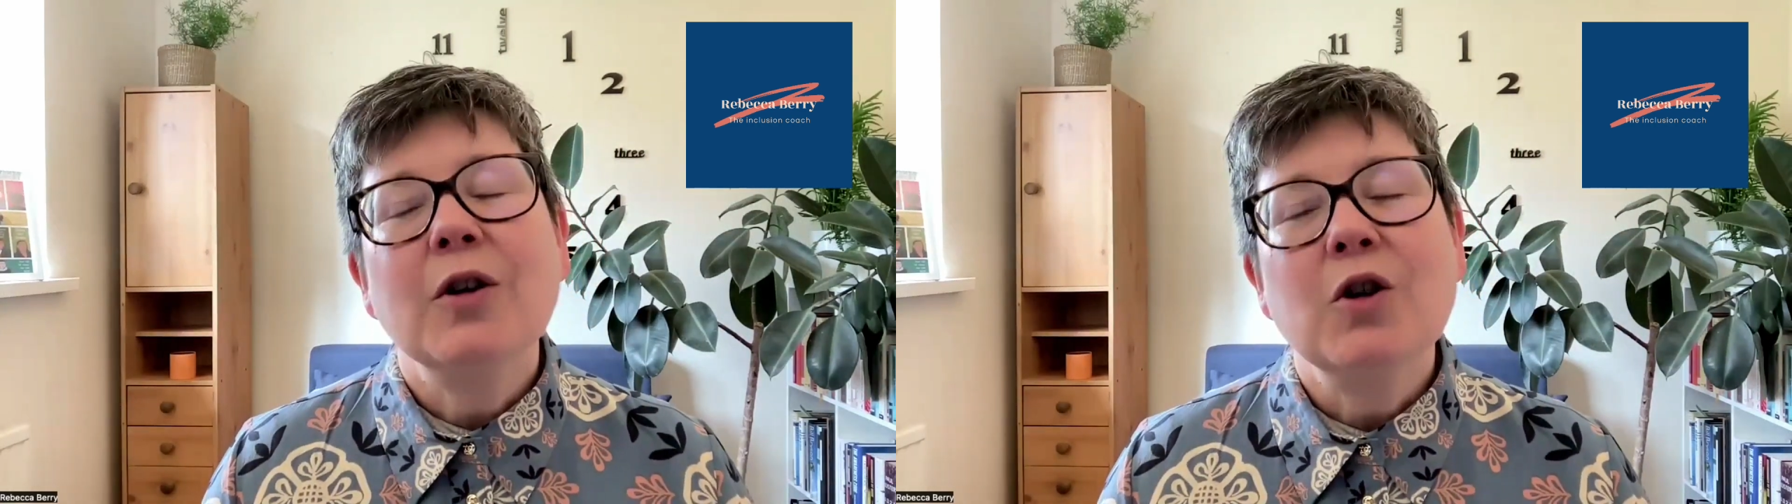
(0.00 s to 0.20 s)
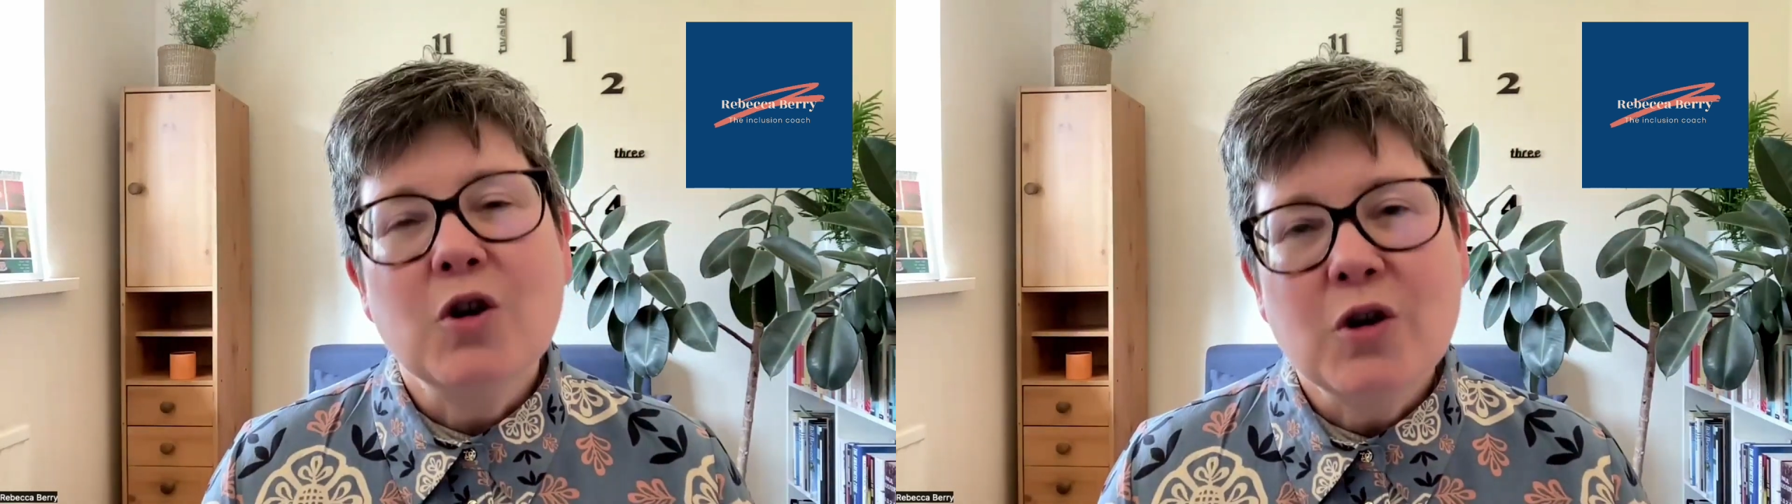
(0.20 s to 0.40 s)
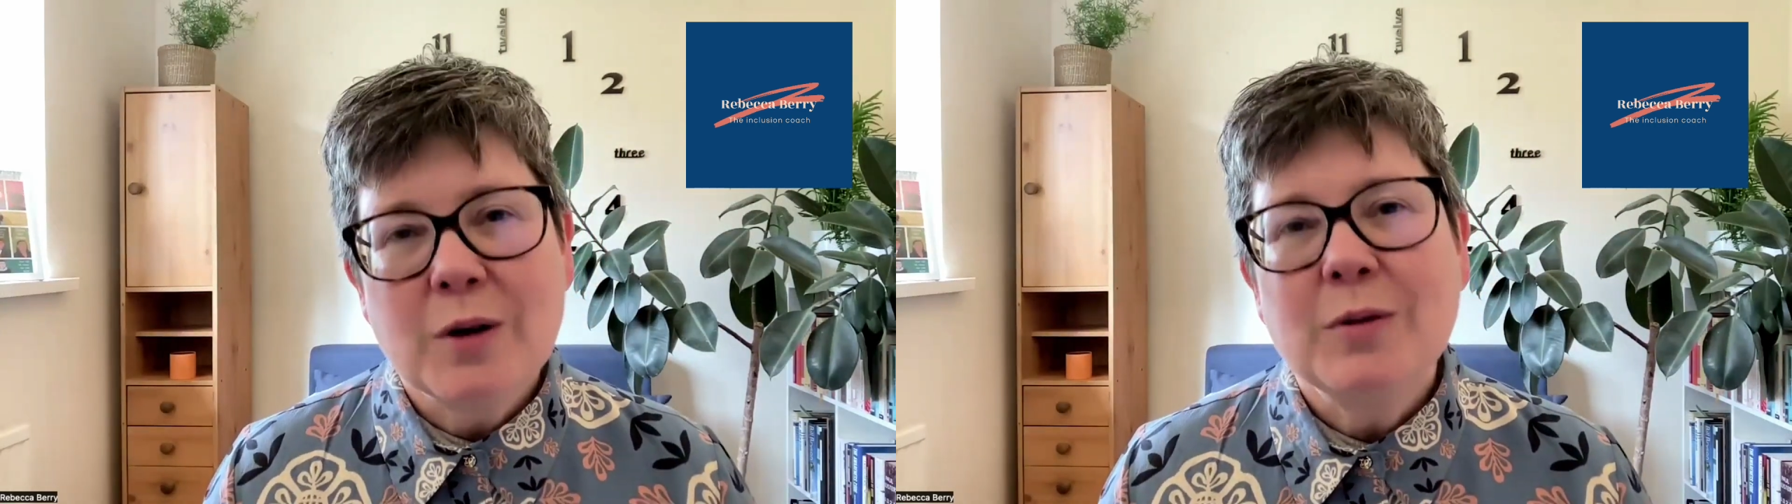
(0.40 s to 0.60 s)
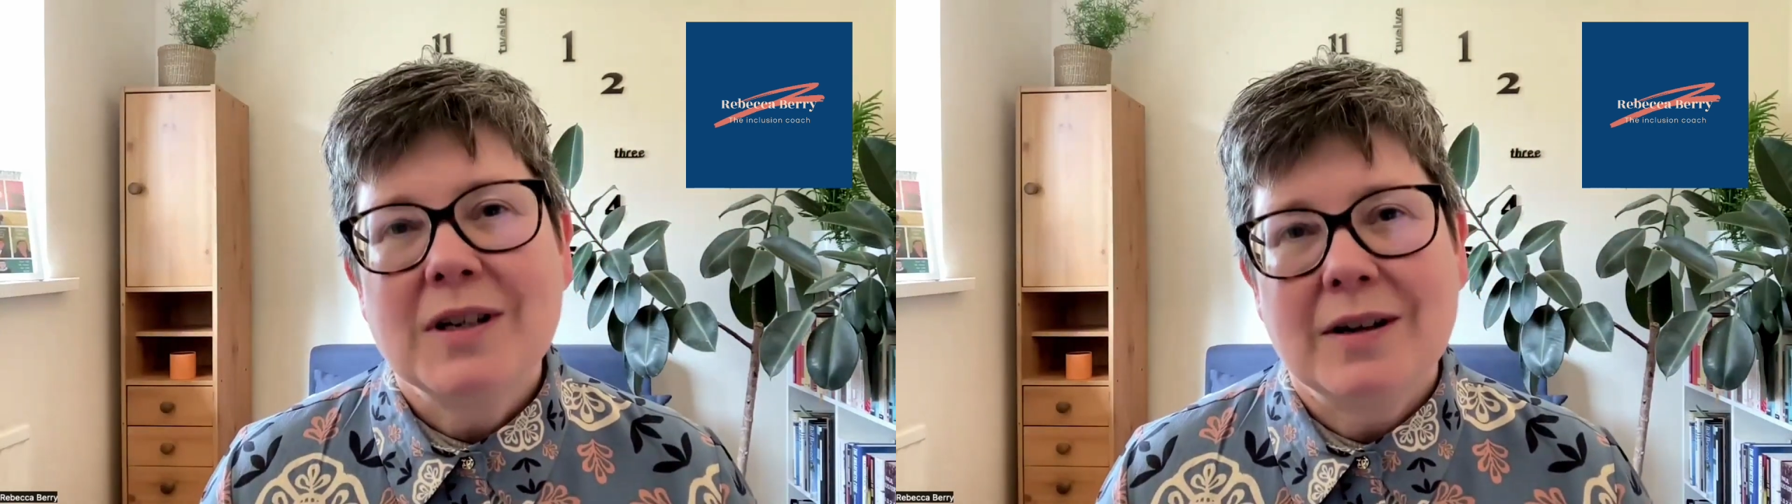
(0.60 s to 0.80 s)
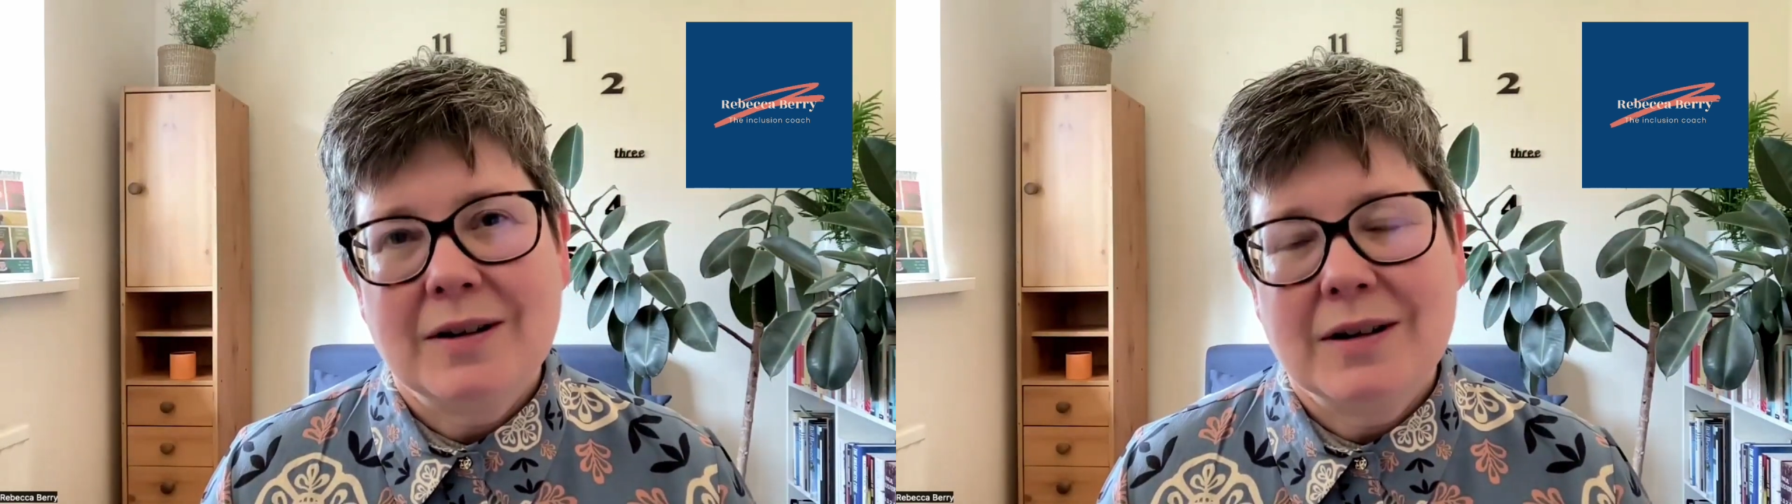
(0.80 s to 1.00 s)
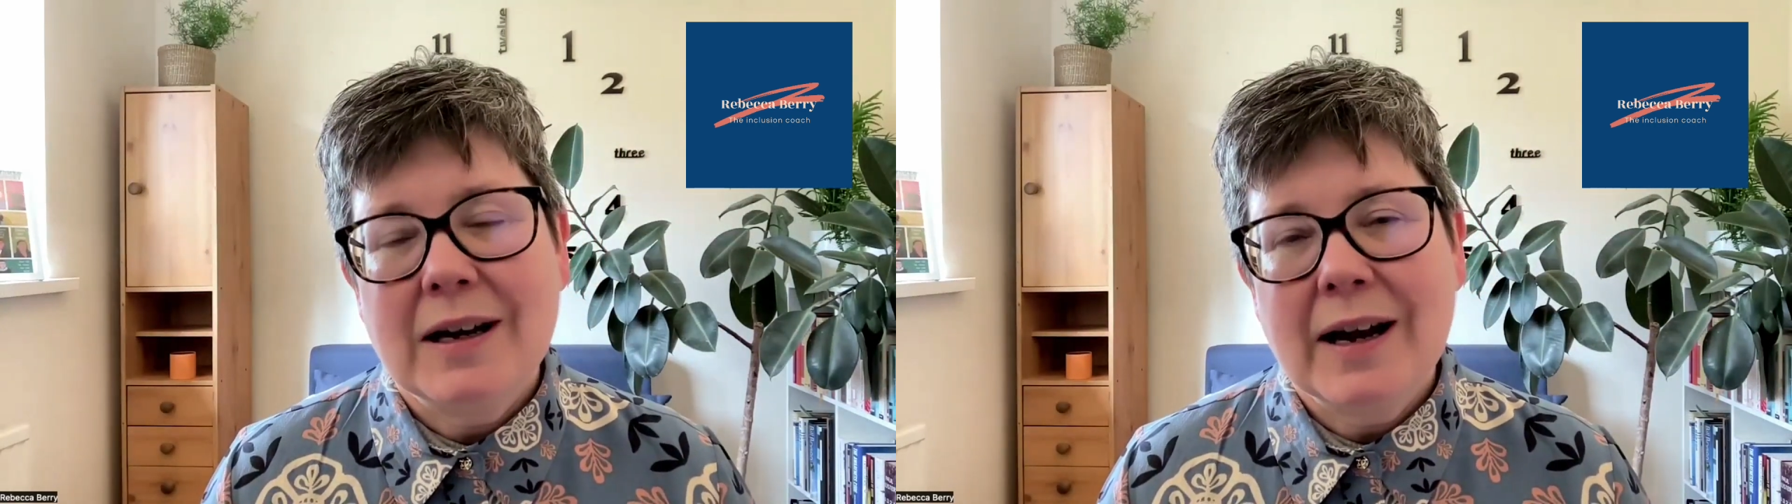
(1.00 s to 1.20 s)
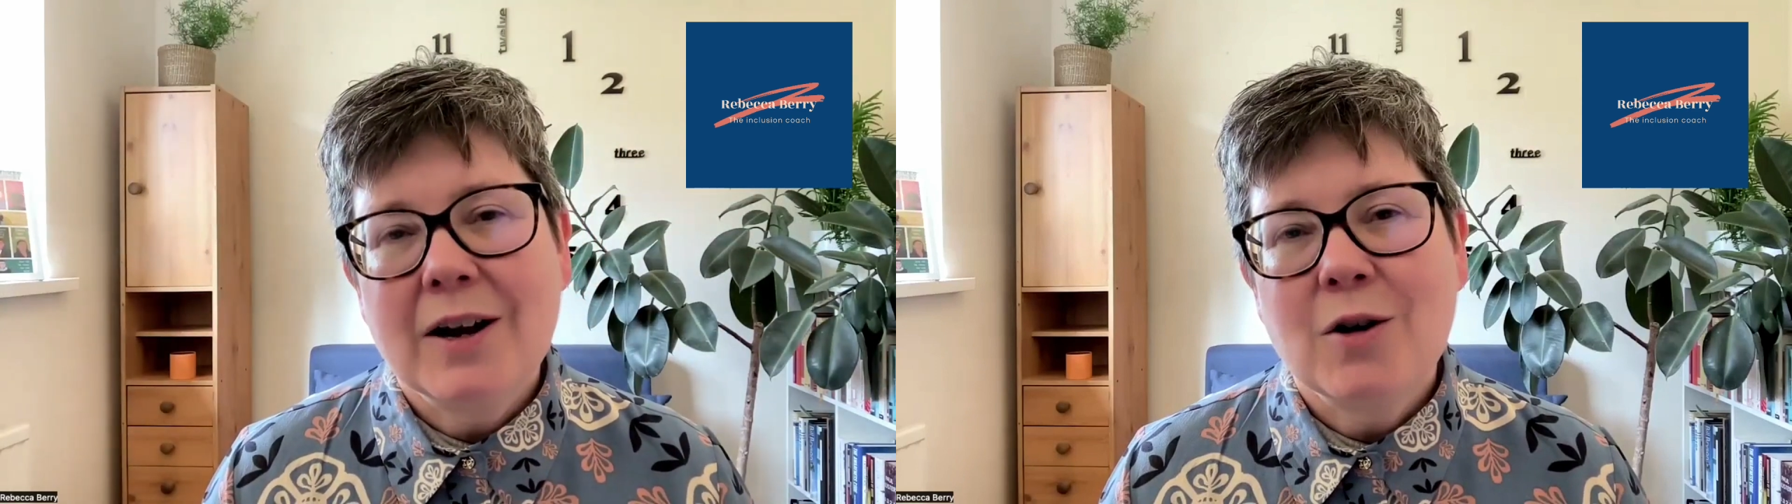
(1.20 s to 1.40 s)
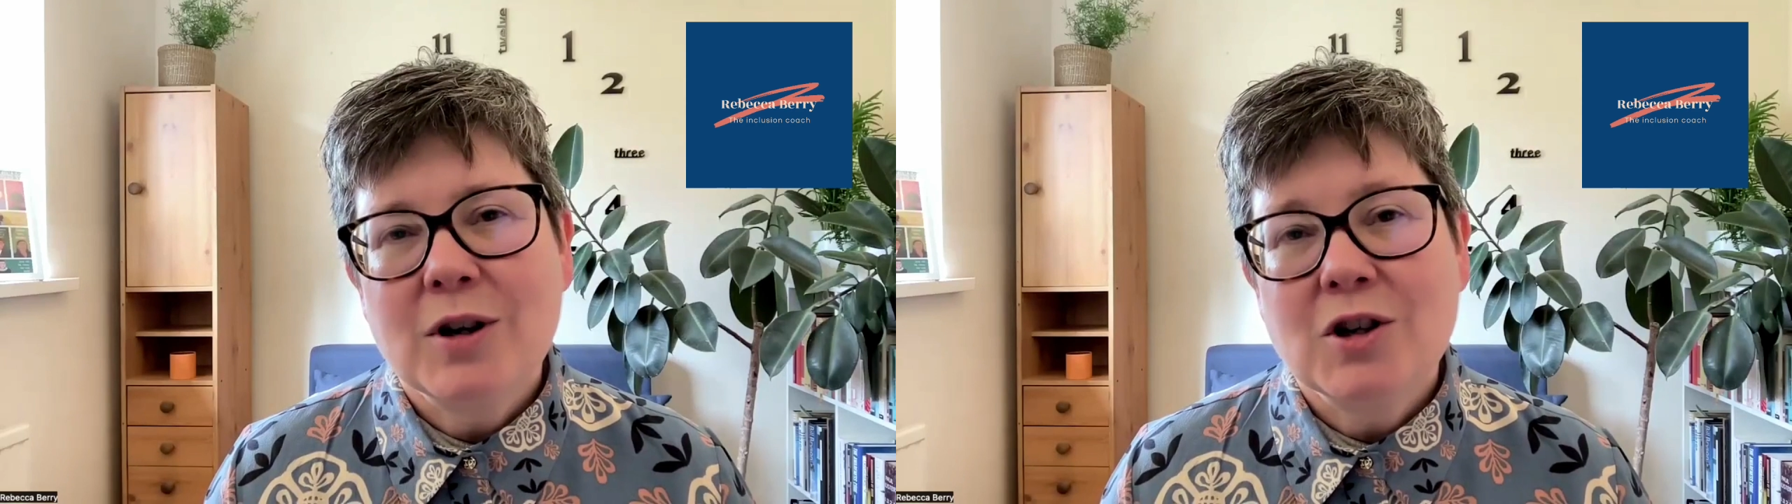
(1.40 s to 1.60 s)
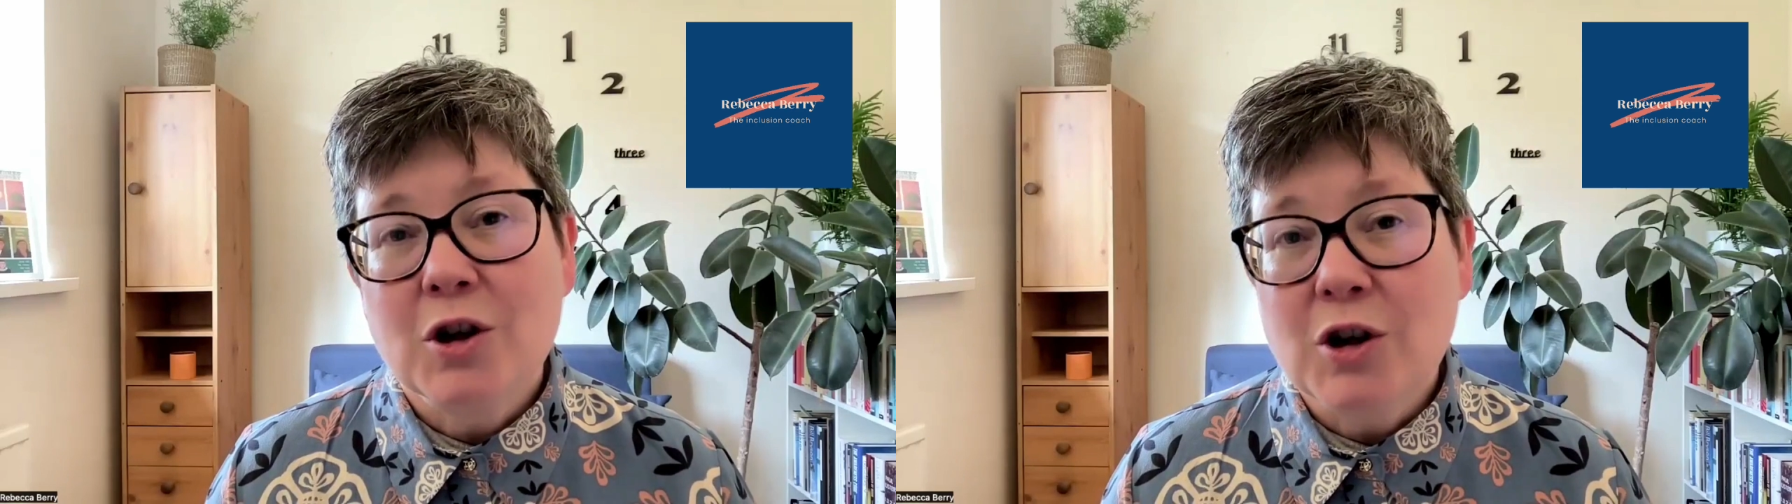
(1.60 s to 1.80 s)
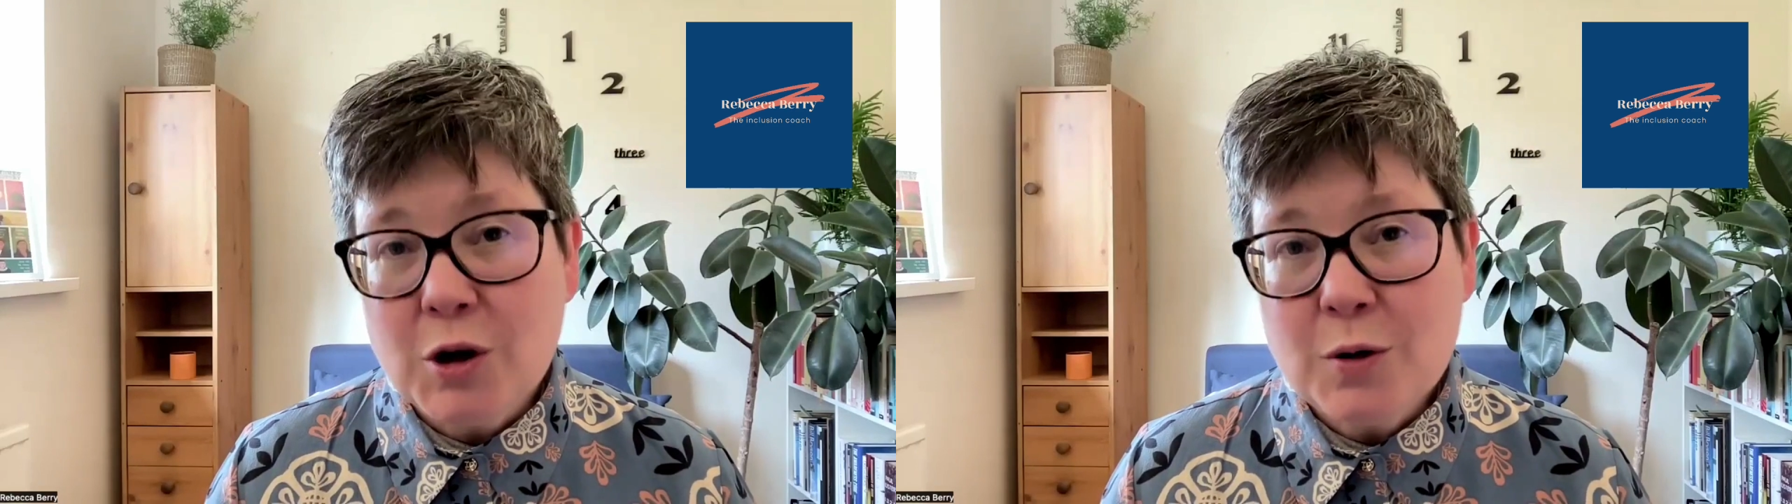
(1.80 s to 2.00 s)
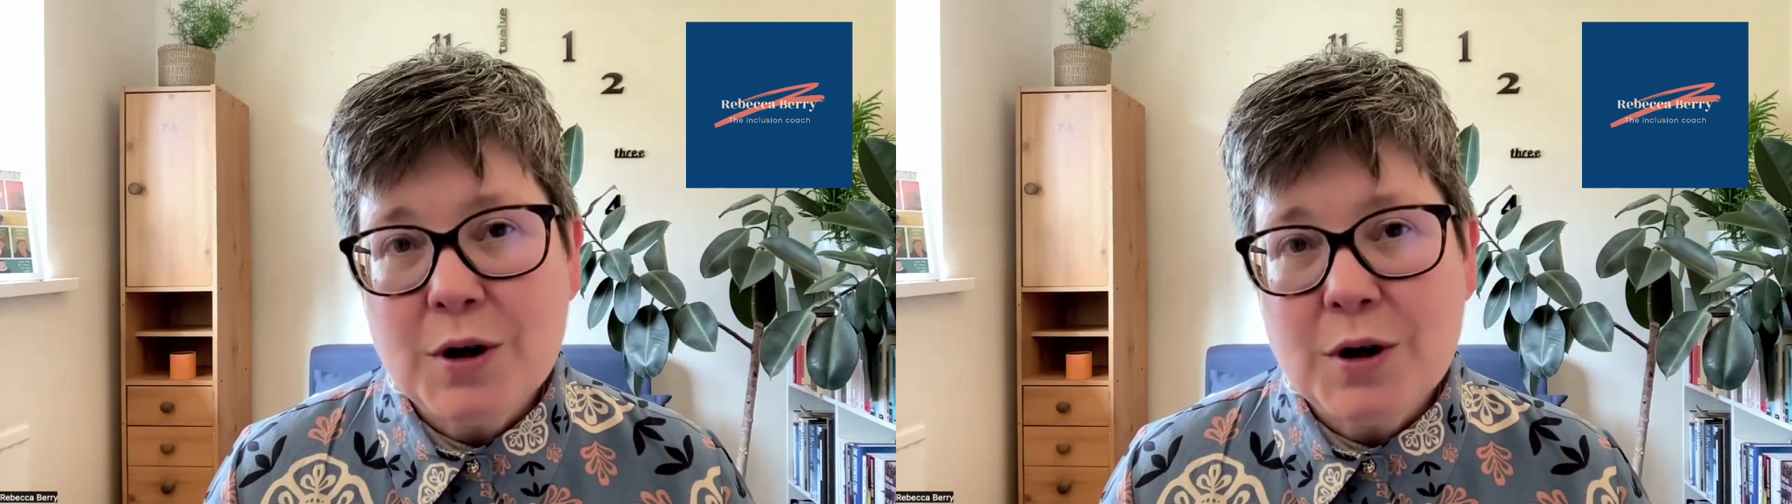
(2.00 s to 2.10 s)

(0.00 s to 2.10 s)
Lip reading: notice the language that you